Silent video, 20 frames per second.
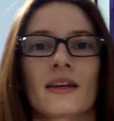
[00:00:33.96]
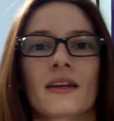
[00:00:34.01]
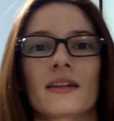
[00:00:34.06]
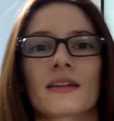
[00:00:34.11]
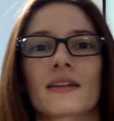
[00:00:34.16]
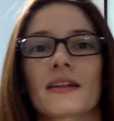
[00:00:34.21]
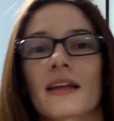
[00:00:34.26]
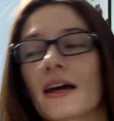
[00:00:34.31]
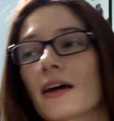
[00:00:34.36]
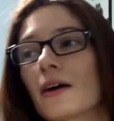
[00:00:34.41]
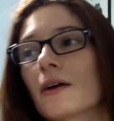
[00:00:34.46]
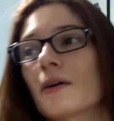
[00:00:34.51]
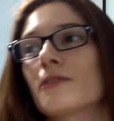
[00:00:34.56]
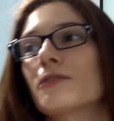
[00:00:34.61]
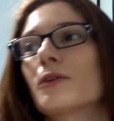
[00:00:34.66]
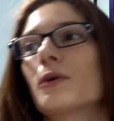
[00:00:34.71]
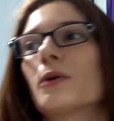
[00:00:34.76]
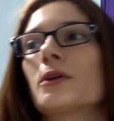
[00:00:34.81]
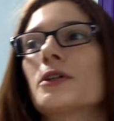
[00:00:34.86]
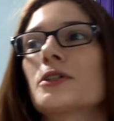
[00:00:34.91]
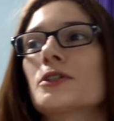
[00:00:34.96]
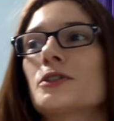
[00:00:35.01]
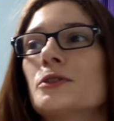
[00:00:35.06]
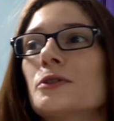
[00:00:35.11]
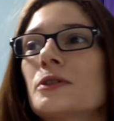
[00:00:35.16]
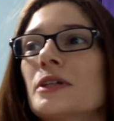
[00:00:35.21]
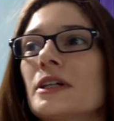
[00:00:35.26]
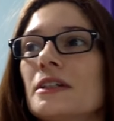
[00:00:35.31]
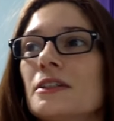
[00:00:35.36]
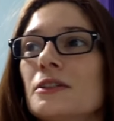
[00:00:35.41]
Now, of course, you
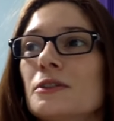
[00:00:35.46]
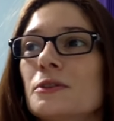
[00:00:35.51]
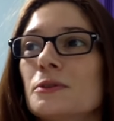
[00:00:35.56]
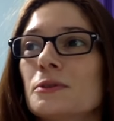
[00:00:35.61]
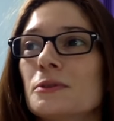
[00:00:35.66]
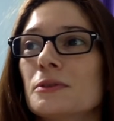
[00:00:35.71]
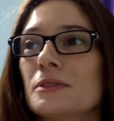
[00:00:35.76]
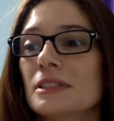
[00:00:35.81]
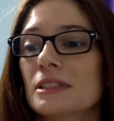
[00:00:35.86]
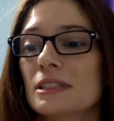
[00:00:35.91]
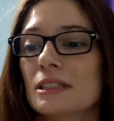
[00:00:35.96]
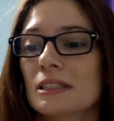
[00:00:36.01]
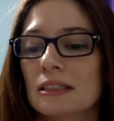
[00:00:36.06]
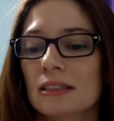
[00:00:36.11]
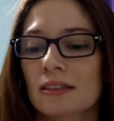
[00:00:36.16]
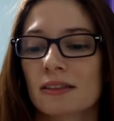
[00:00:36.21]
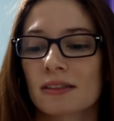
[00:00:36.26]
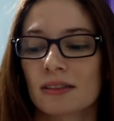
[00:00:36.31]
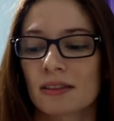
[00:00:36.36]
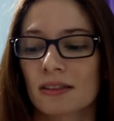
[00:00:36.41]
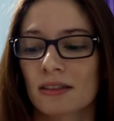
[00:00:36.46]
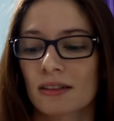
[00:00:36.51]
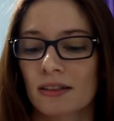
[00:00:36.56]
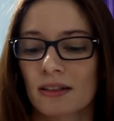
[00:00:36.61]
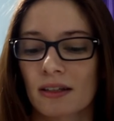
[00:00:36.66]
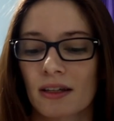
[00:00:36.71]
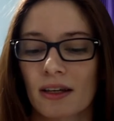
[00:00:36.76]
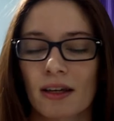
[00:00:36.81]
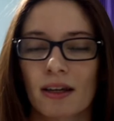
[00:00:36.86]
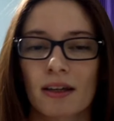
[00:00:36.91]
can use
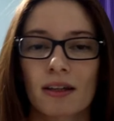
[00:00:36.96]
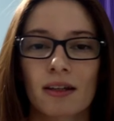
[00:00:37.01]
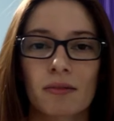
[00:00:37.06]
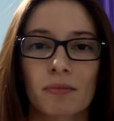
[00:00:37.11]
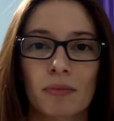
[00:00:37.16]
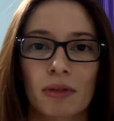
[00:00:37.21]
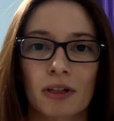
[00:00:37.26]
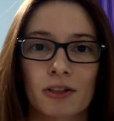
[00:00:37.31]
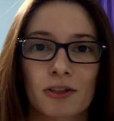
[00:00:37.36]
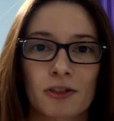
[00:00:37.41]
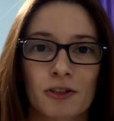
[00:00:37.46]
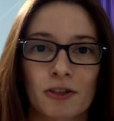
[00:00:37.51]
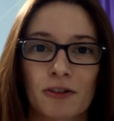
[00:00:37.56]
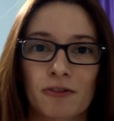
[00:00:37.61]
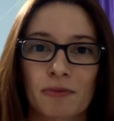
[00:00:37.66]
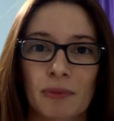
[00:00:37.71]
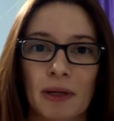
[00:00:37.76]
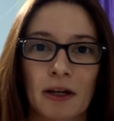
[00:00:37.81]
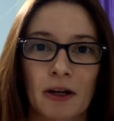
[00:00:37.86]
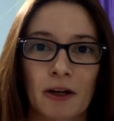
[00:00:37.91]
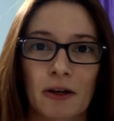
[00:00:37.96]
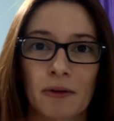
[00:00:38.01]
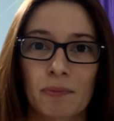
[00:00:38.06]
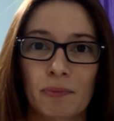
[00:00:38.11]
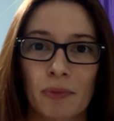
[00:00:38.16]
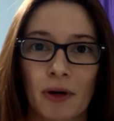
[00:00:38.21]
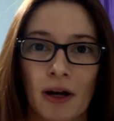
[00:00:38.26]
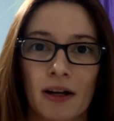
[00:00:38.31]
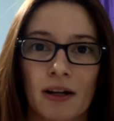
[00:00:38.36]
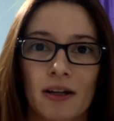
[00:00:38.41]
any mixture of makeup
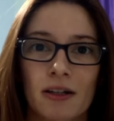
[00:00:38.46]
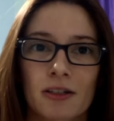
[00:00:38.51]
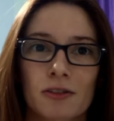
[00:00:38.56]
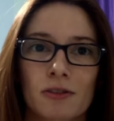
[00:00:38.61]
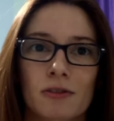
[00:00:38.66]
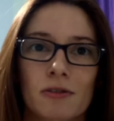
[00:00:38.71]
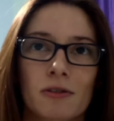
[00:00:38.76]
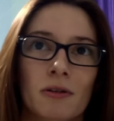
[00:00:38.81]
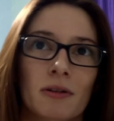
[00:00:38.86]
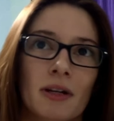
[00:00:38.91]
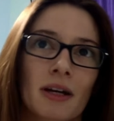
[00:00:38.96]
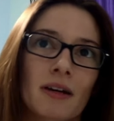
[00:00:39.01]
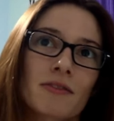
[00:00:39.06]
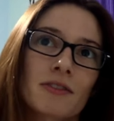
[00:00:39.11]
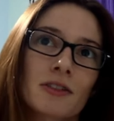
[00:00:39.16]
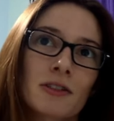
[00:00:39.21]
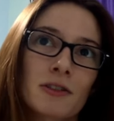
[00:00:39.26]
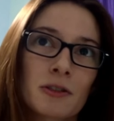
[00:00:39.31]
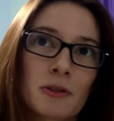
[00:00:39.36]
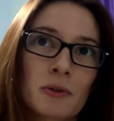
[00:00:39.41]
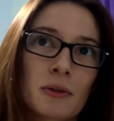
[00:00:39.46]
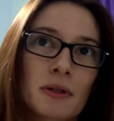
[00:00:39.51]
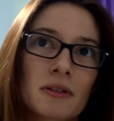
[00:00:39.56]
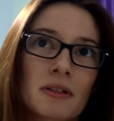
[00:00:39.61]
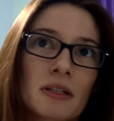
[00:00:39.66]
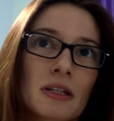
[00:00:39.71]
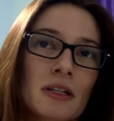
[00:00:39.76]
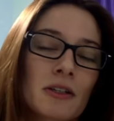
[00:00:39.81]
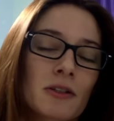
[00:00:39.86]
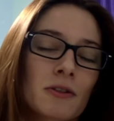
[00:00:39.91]
products. You don't have to do what
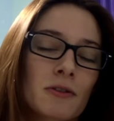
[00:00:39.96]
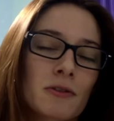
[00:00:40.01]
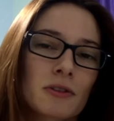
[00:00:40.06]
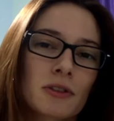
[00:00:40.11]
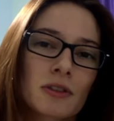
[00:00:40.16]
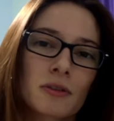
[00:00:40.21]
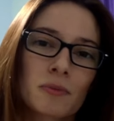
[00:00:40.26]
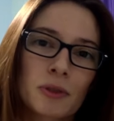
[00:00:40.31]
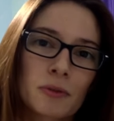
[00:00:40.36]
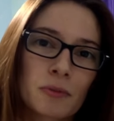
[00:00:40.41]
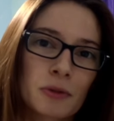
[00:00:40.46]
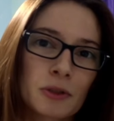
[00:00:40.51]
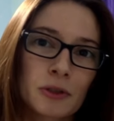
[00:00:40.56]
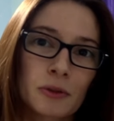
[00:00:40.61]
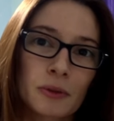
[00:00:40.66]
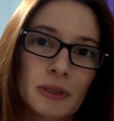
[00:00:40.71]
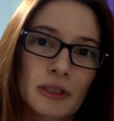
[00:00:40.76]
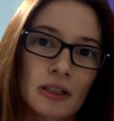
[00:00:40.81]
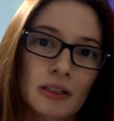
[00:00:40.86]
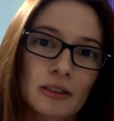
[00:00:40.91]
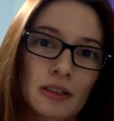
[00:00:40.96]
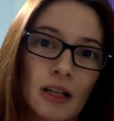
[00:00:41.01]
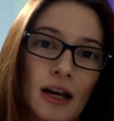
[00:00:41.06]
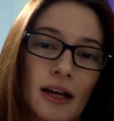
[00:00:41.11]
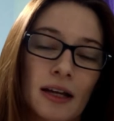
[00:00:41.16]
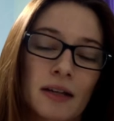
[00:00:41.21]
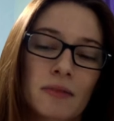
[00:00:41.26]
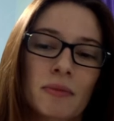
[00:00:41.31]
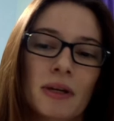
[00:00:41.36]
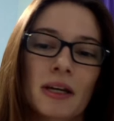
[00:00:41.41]
you see people doing online.
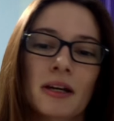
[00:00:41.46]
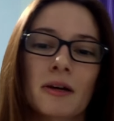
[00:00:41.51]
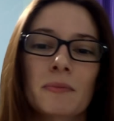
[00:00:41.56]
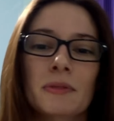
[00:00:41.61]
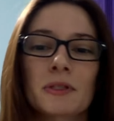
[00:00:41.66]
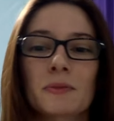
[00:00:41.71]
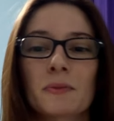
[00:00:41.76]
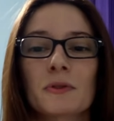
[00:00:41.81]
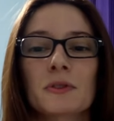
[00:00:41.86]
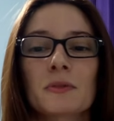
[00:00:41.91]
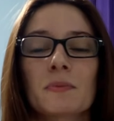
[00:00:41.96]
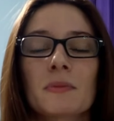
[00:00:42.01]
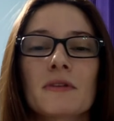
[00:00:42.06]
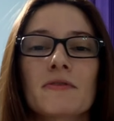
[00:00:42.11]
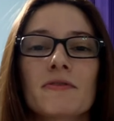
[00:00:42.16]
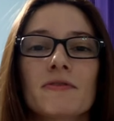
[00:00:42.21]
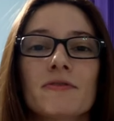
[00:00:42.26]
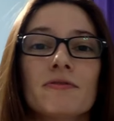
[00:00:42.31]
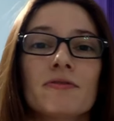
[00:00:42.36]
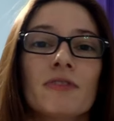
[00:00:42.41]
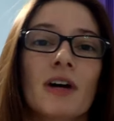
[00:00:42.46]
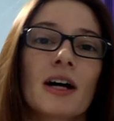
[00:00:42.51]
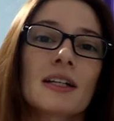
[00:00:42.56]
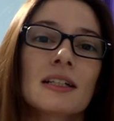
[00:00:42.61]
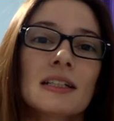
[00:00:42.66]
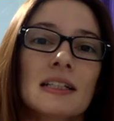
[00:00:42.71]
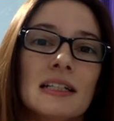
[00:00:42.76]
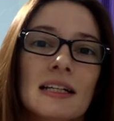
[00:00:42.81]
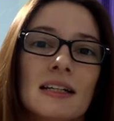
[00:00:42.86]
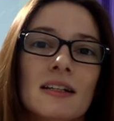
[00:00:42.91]
Makeup is supposed to be fun
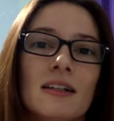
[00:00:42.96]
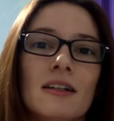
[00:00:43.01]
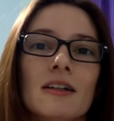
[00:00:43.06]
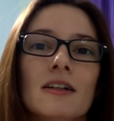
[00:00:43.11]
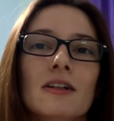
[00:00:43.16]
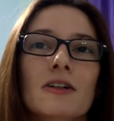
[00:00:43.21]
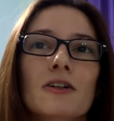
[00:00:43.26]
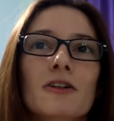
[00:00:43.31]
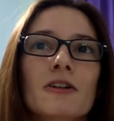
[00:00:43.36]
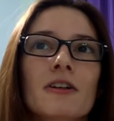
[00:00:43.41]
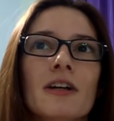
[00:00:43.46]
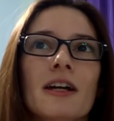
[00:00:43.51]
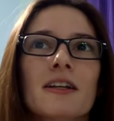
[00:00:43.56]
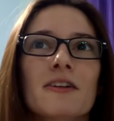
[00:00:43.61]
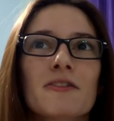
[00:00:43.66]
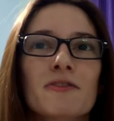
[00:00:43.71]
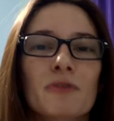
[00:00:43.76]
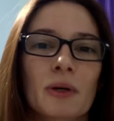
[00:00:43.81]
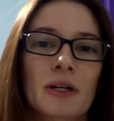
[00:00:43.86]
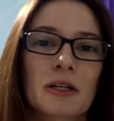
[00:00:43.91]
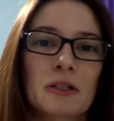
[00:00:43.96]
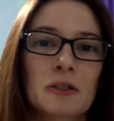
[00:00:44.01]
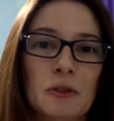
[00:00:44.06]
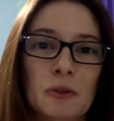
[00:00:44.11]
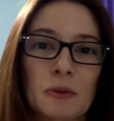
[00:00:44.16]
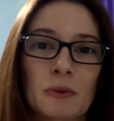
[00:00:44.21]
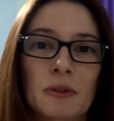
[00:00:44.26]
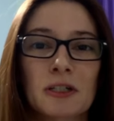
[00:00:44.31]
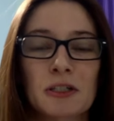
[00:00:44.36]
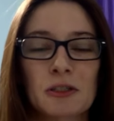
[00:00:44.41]
and a creative way to
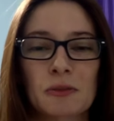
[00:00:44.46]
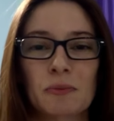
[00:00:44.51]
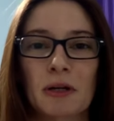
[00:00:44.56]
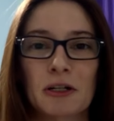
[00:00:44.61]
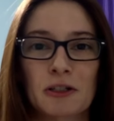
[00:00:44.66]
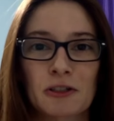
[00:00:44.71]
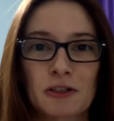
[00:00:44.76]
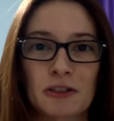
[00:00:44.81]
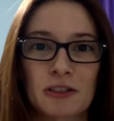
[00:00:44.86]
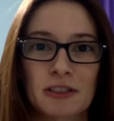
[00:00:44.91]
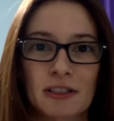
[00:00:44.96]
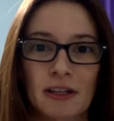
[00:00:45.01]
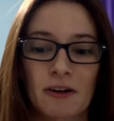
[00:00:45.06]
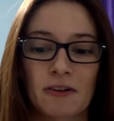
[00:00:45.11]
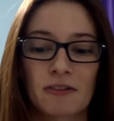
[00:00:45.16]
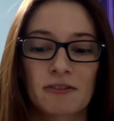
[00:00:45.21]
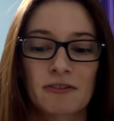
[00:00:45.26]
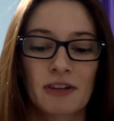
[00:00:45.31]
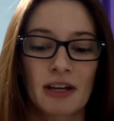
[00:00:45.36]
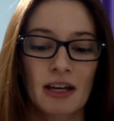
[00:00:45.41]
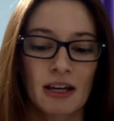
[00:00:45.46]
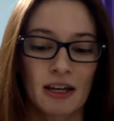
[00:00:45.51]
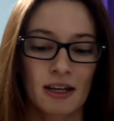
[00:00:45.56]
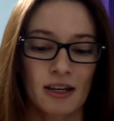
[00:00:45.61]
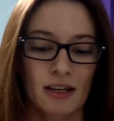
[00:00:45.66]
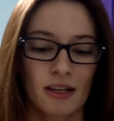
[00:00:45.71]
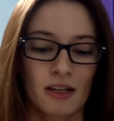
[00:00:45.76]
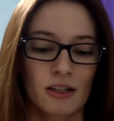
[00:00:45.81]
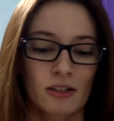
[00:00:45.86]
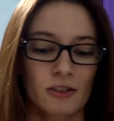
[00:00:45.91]
express yourself.
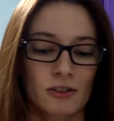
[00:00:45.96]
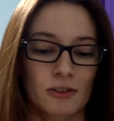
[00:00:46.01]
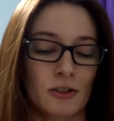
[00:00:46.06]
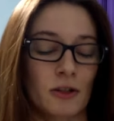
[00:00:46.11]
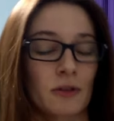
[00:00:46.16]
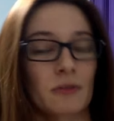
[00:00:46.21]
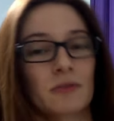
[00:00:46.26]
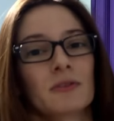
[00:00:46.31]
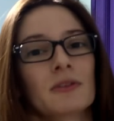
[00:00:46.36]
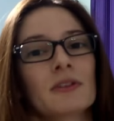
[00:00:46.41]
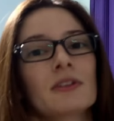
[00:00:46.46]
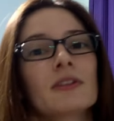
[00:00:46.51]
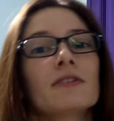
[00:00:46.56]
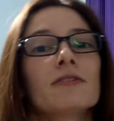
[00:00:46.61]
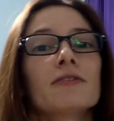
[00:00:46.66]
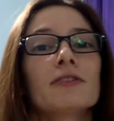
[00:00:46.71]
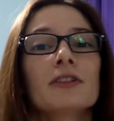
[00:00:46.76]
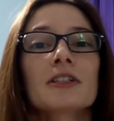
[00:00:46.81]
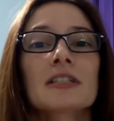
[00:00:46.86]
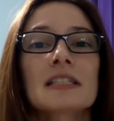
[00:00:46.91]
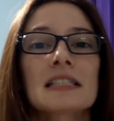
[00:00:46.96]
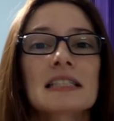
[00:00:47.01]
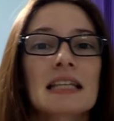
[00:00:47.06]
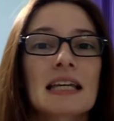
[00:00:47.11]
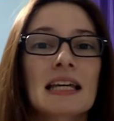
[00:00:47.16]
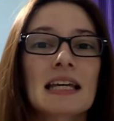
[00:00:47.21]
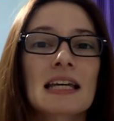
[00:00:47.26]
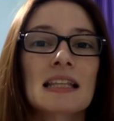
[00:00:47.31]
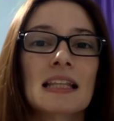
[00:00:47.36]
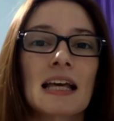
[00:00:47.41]
So, the first
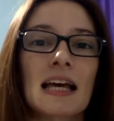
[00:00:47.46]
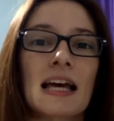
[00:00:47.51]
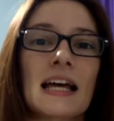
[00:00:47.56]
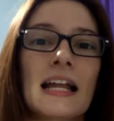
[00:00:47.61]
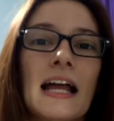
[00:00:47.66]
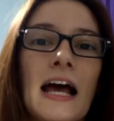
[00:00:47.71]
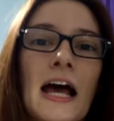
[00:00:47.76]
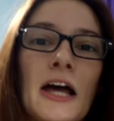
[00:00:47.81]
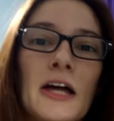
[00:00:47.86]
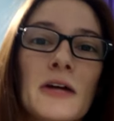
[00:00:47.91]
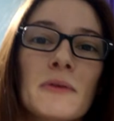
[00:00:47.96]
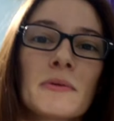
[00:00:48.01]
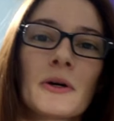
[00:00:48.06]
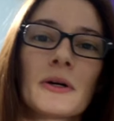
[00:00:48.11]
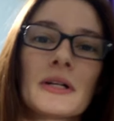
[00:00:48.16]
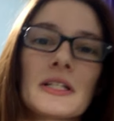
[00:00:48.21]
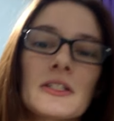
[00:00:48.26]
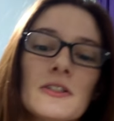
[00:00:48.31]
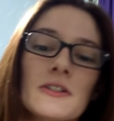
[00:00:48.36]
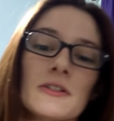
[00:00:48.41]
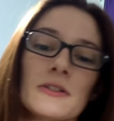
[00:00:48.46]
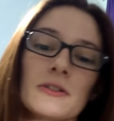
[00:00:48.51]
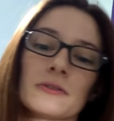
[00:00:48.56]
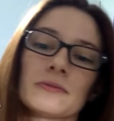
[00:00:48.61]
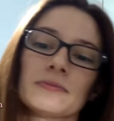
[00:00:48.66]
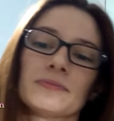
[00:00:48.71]
thing that I'm going to do,